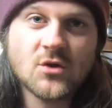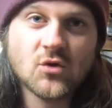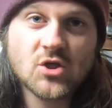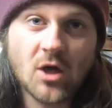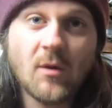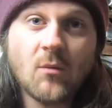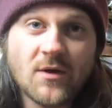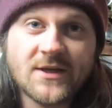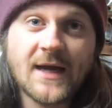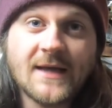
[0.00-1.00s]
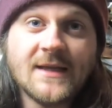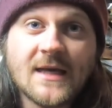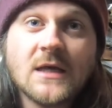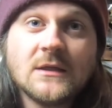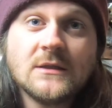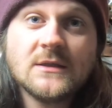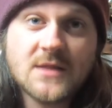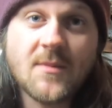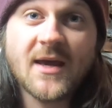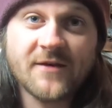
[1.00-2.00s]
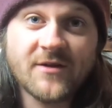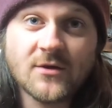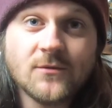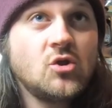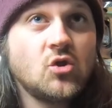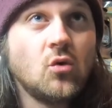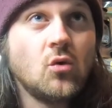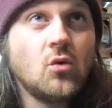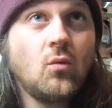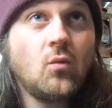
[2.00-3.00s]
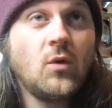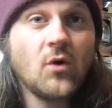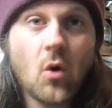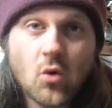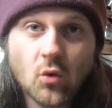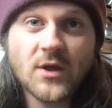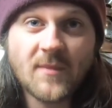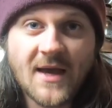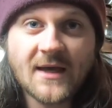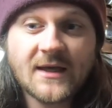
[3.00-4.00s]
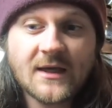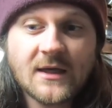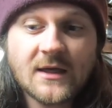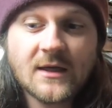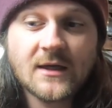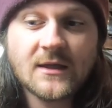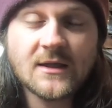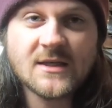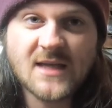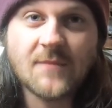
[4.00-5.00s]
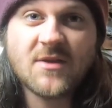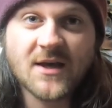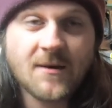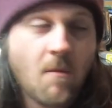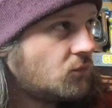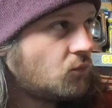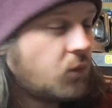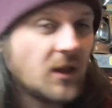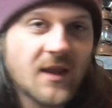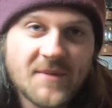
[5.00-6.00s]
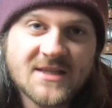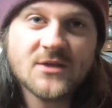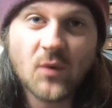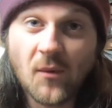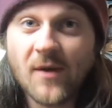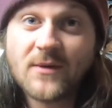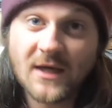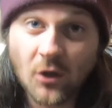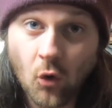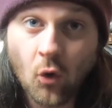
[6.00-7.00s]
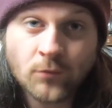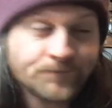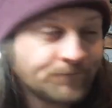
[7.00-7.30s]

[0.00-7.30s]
to do is come up with an idea to make a video. So we're all going to make the same thing. We're limited with where we can go.